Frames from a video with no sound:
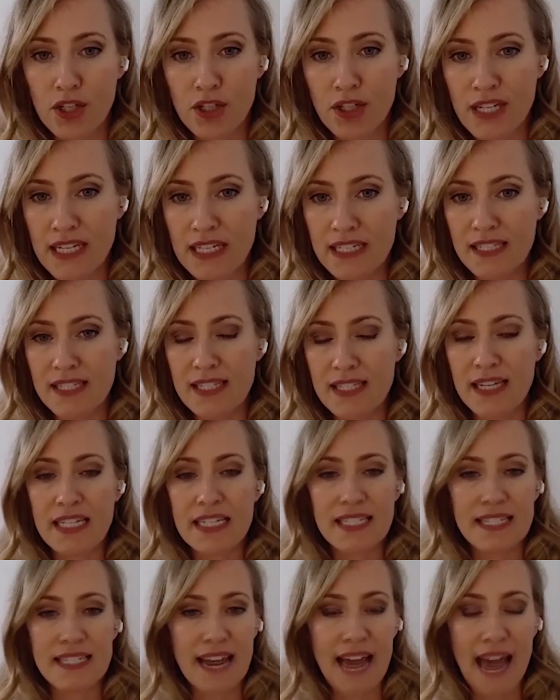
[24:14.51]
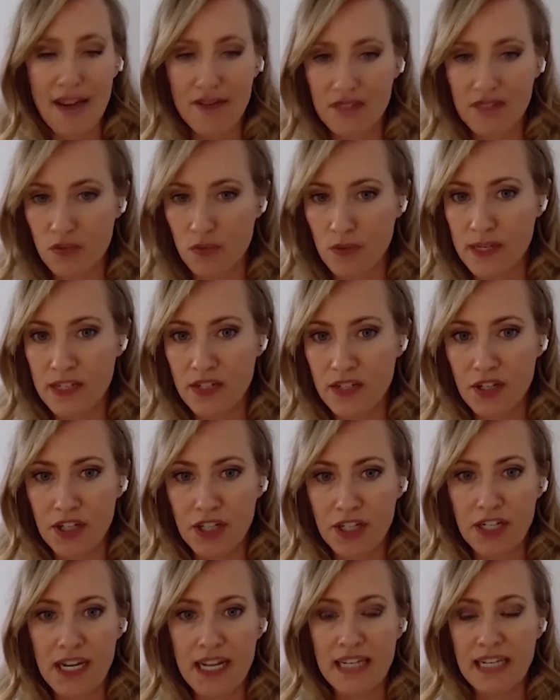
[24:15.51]
curious and he's an avid
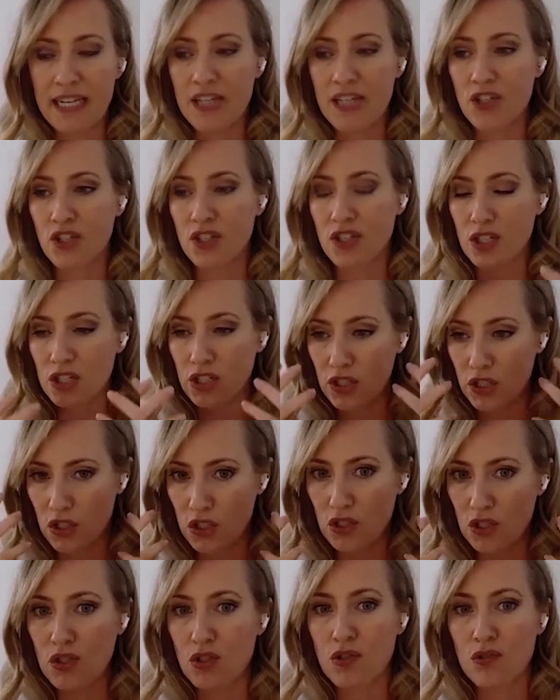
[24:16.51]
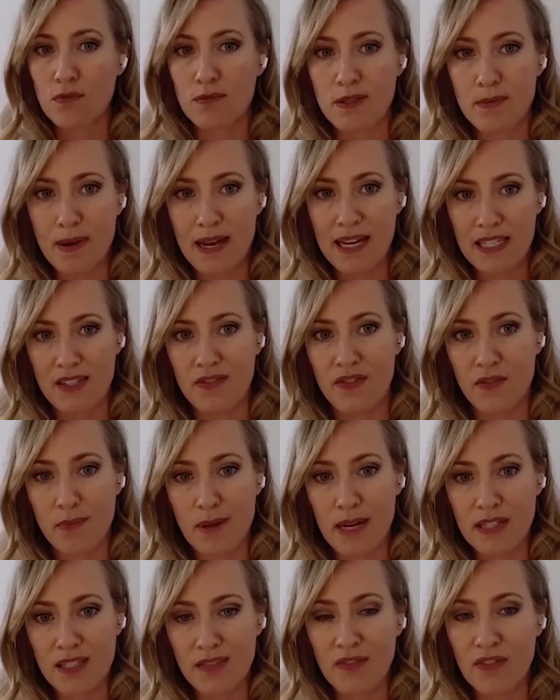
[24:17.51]
reader and he just consumes massive
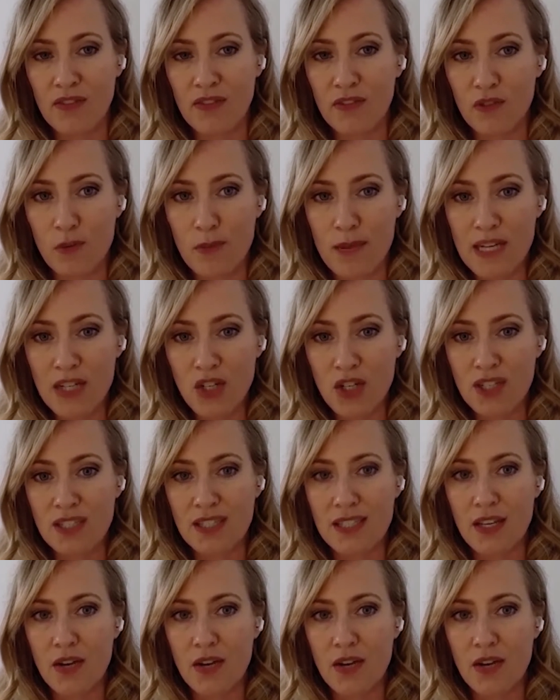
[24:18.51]
amounts of information.